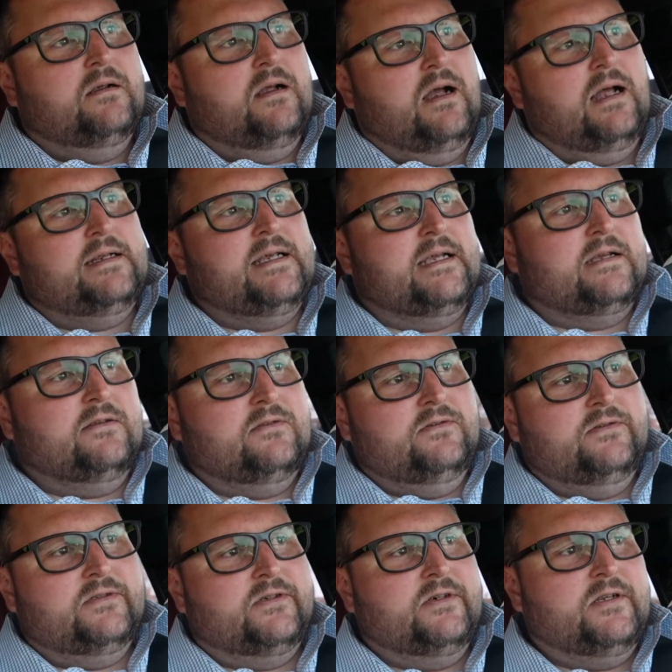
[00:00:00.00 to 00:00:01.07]
I take a
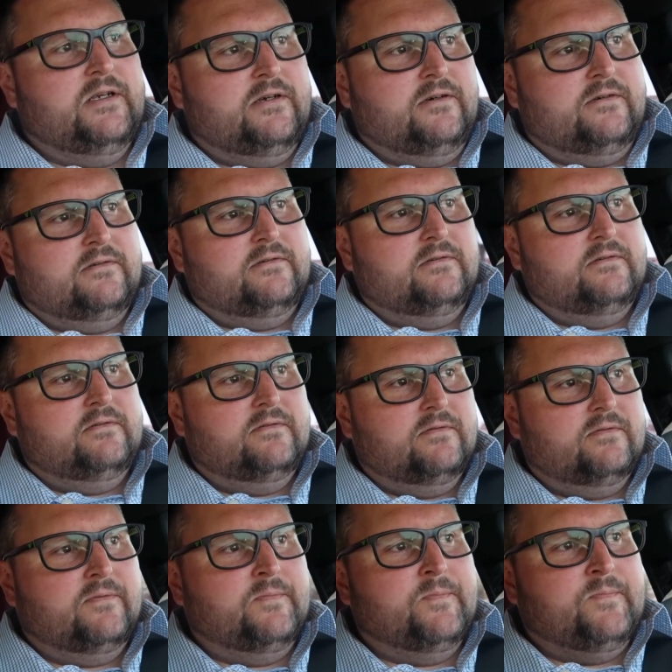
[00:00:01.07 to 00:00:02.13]
loser deal,
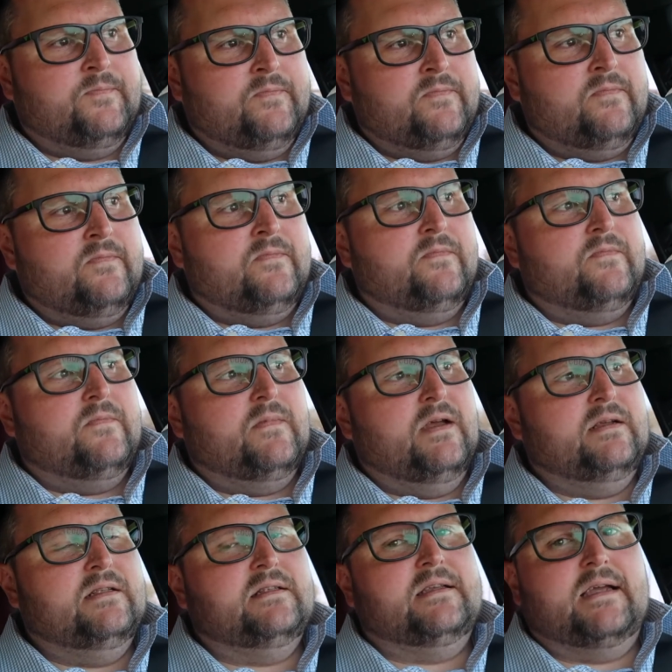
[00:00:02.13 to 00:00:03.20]
and
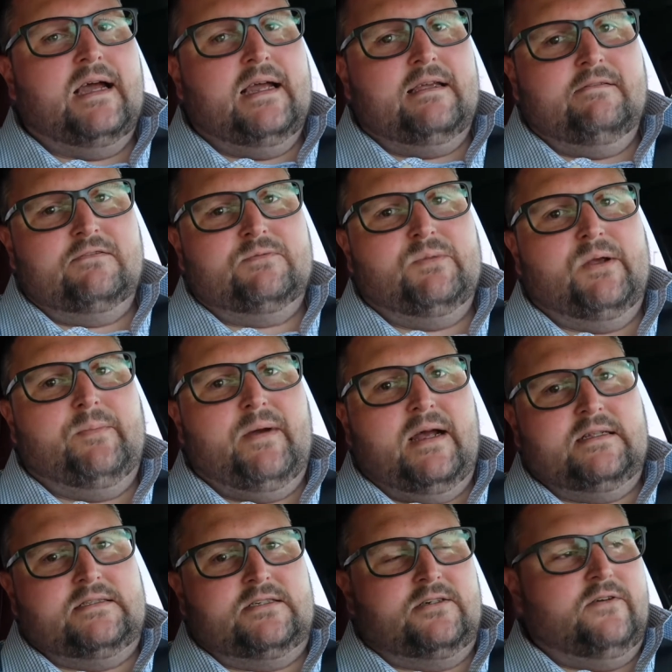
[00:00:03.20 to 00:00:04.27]
then the guy gives me a
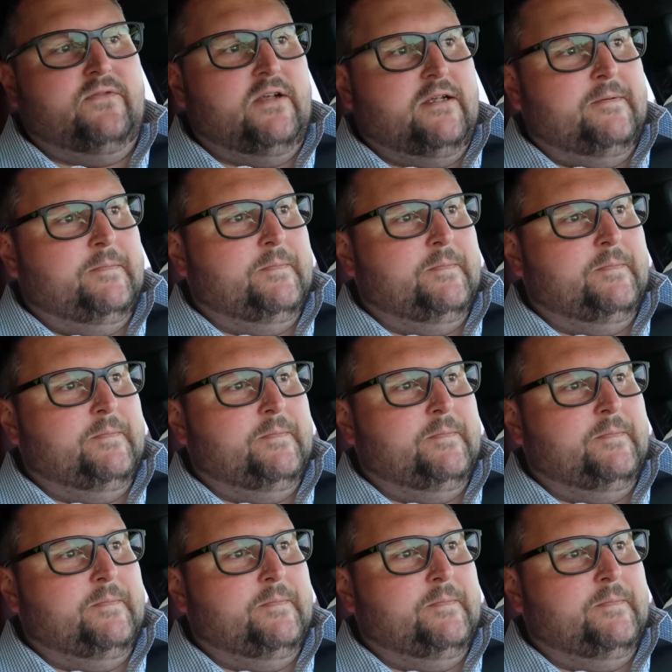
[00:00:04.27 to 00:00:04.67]
bad survey.